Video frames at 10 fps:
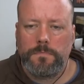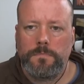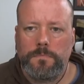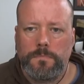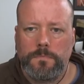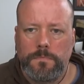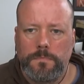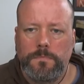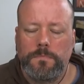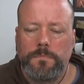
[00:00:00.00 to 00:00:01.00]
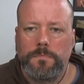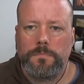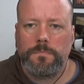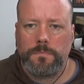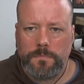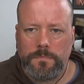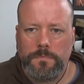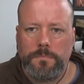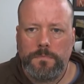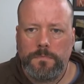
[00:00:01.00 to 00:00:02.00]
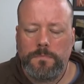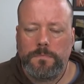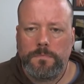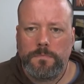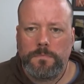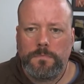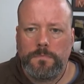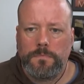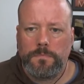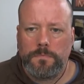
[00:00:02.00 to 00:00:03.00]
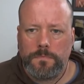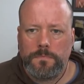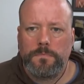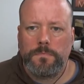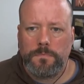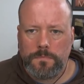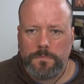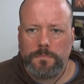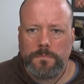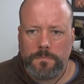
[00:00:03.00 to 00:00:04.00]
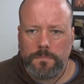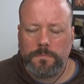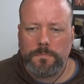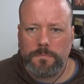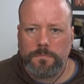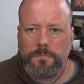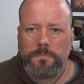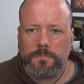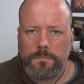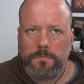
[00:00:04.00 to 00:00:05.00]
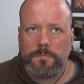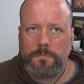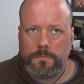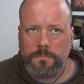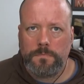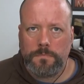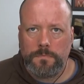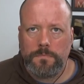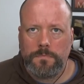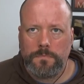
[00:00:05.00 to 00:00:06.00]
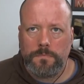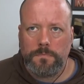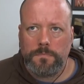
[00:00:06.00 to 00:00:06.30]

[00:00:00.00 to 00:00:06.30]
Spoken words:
This person isn't speaking.